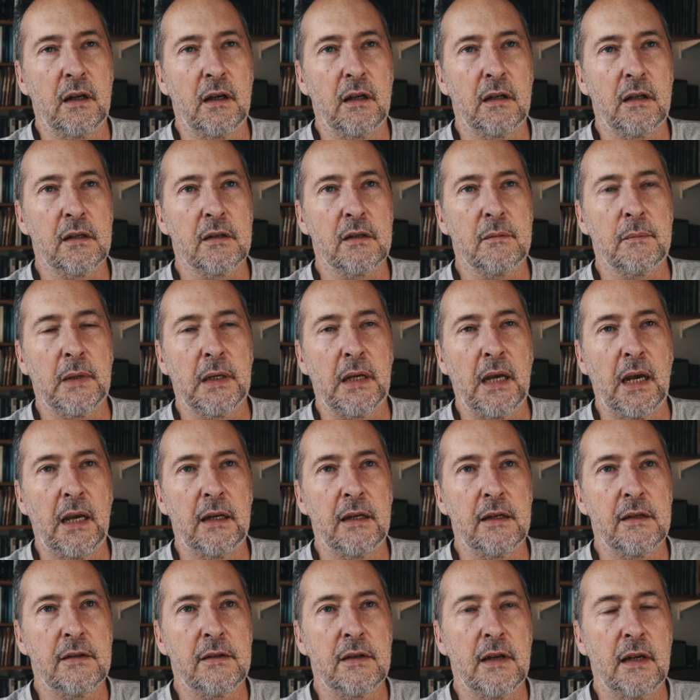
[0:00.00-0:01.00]
It doesn't make
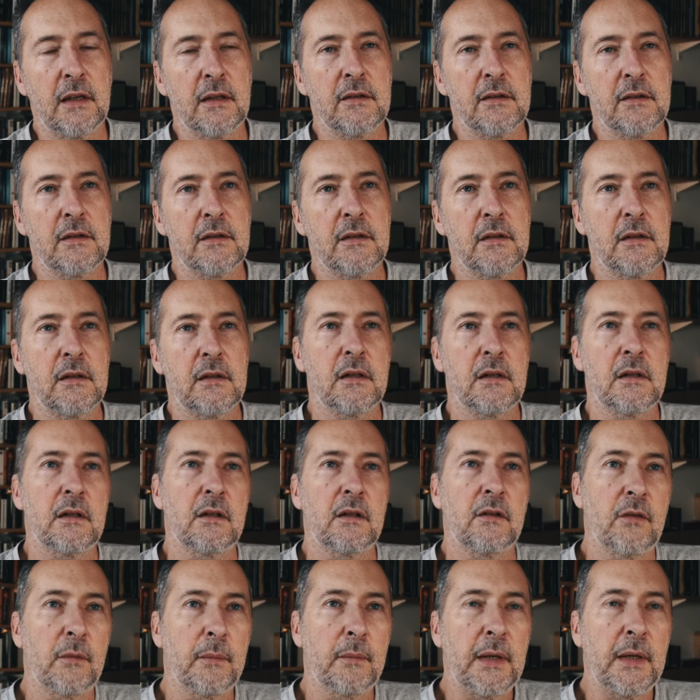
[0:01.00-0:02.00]
any sense
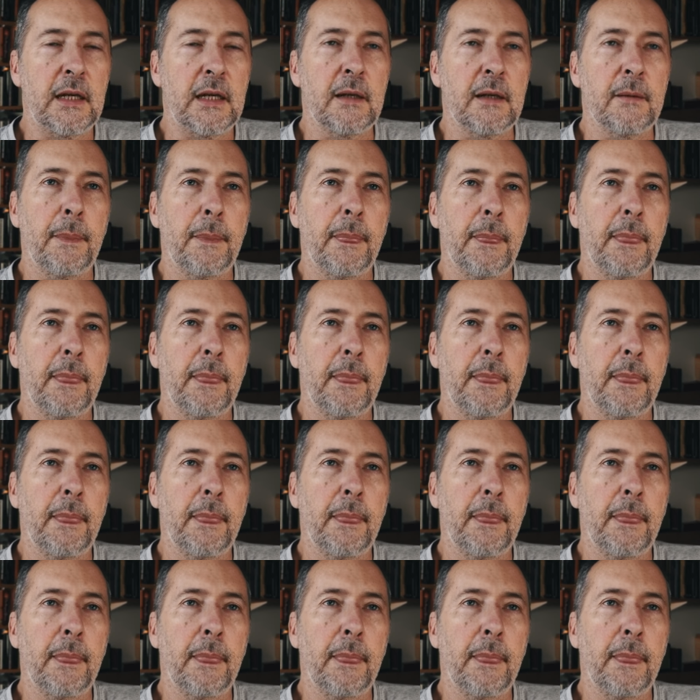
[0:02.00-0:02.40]
to me.